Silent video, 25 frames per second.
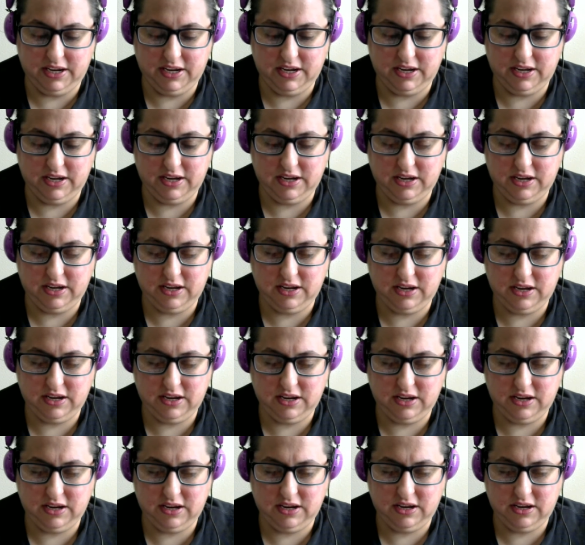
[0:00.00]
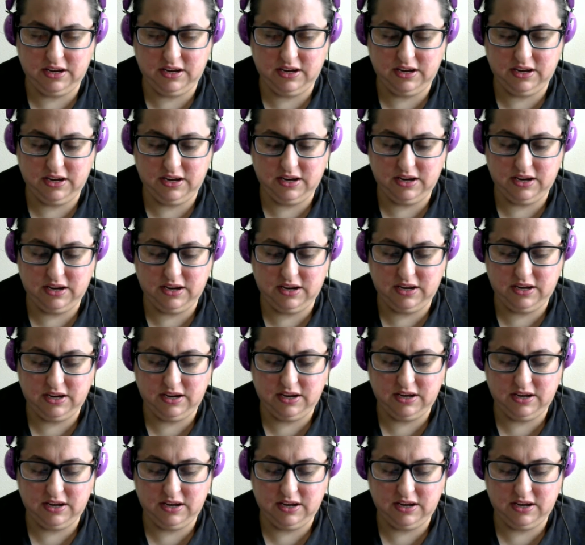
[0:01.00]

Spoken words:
Nobody speaks.